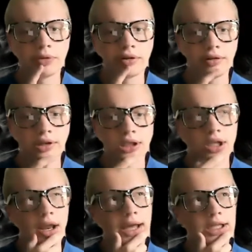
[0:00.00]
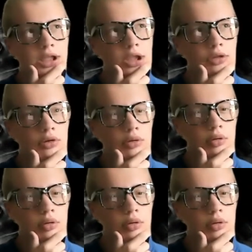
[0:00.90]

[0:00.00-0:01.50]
person should I choose?